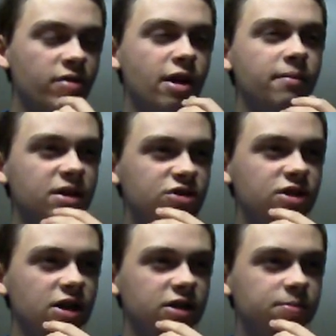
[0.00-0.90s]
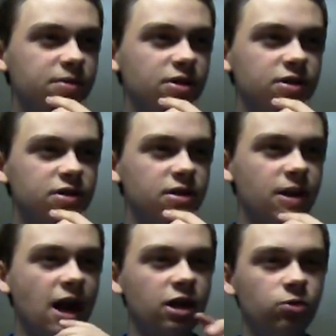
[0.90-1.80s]
That makes sense, because the
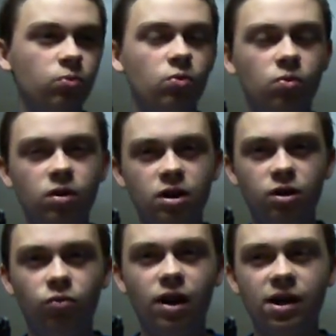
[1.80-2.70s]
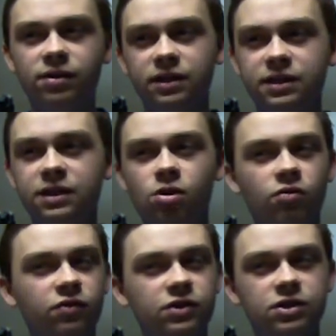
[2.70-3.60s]
actual round
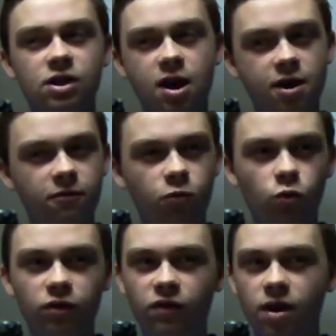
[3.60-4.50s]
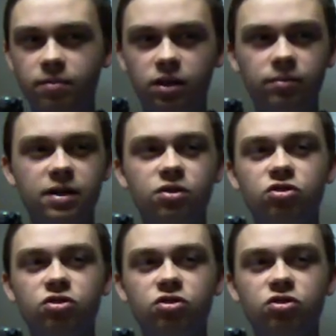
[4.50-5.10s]
itself is not 45 millimeters.